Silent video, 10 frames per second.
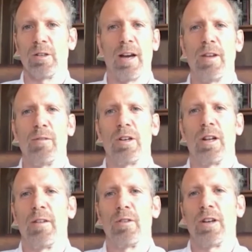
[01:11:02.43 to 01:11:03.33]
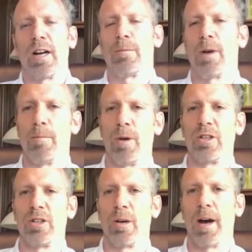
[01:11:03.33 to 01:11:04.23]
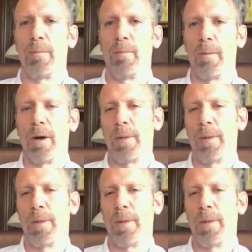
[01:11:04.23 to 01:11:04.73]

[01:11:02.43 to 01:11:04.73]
I've never, I never talked about it much on my, on my